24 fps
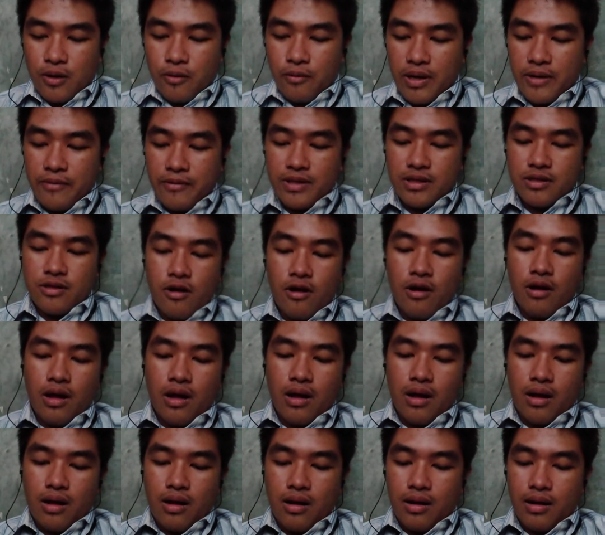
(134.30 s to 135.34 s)
When we talk,
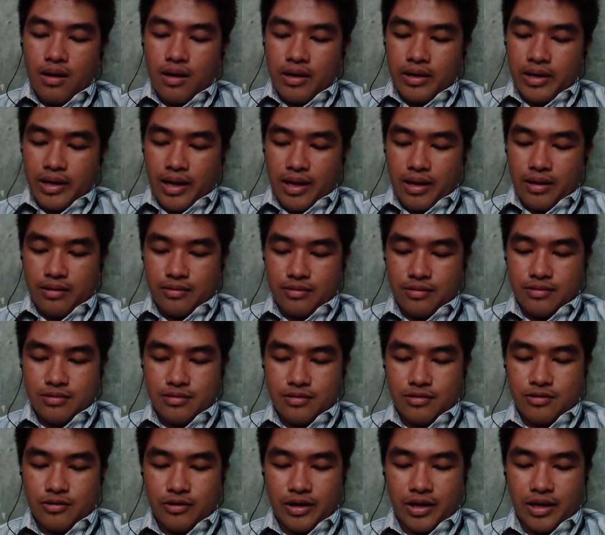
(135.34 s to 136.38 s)
okay,
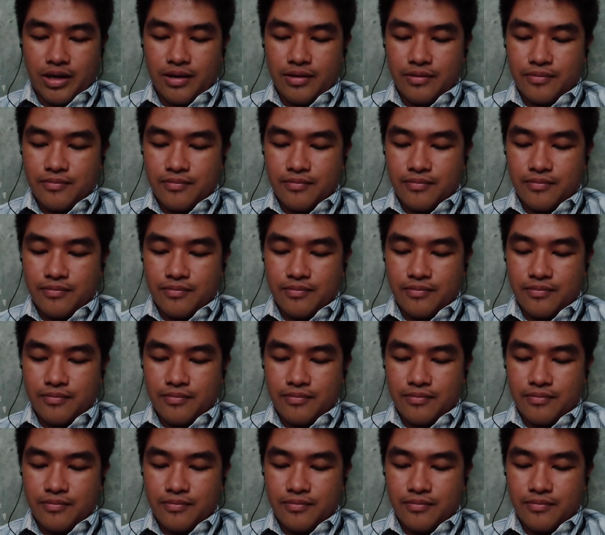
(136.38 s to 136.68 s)
sorry,